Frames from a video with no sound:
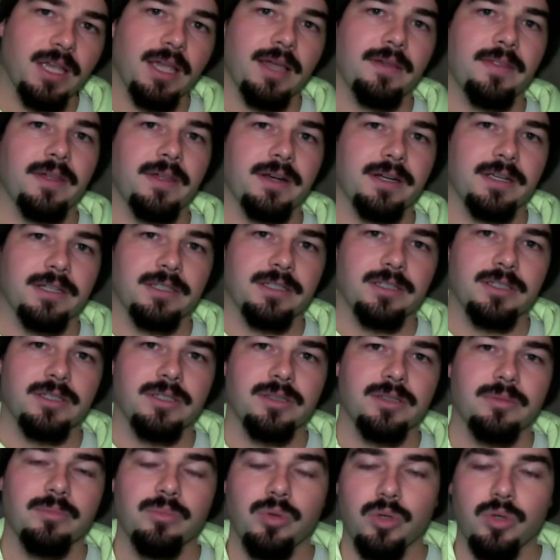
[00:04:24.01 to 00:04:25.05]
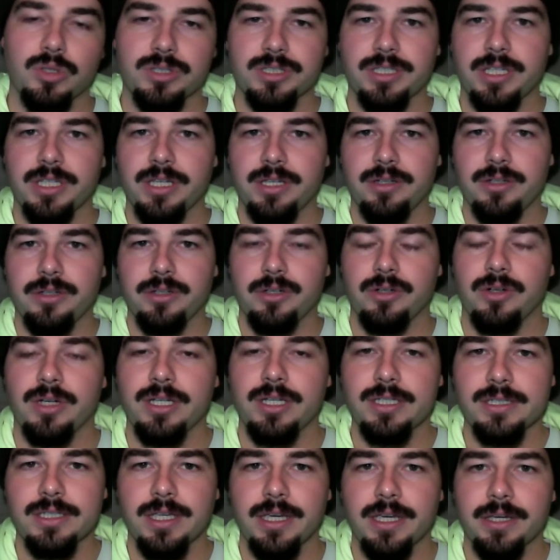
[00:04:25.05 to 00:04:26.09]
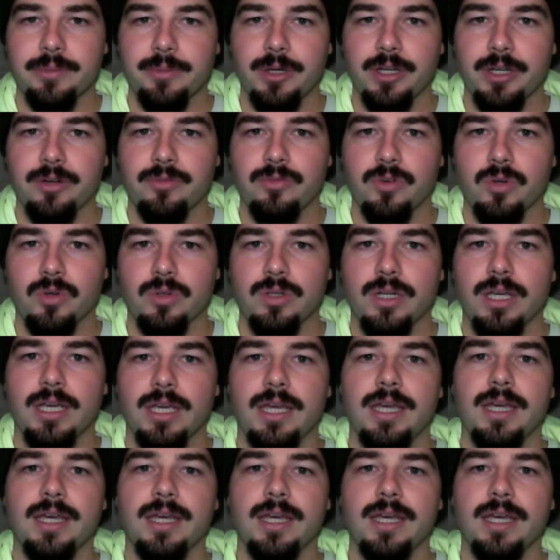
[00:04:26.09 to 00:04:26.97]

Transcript: and then it gets pushed into your intake manifold.